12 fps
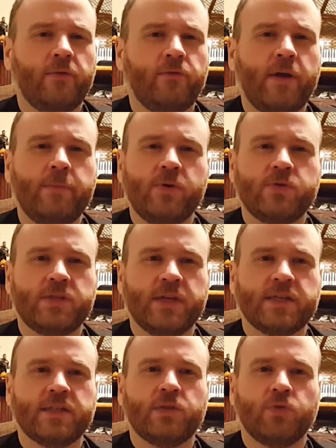Rainbow
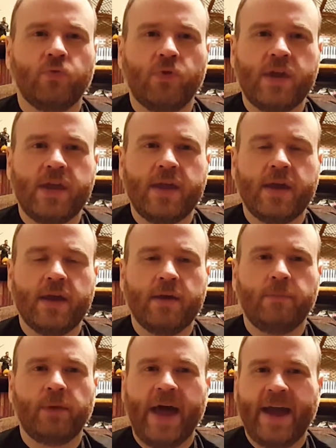Six 3
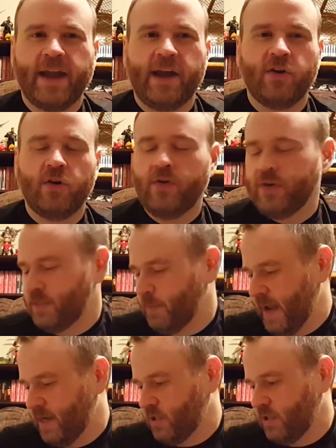Black Arrow
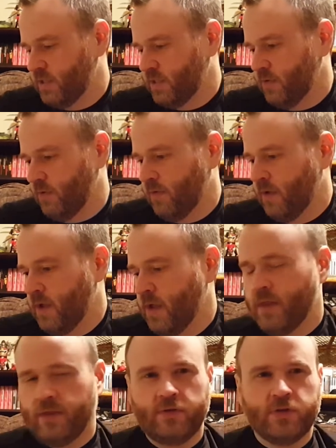expansion. So
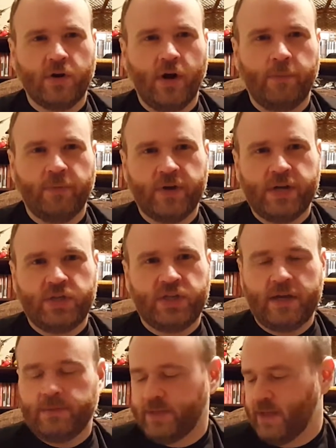those are all pretty
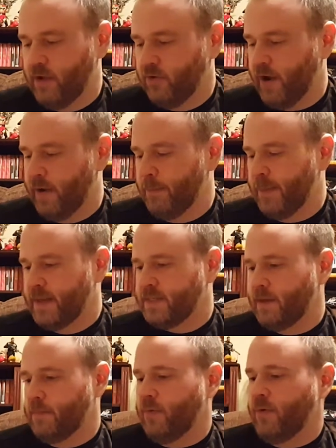cheap, so I'll grab them at
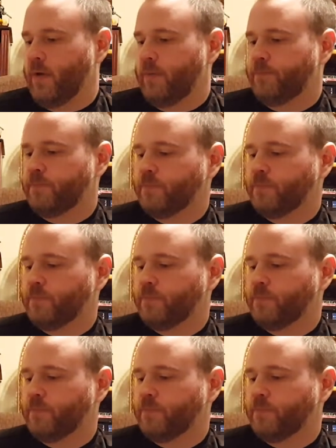some point.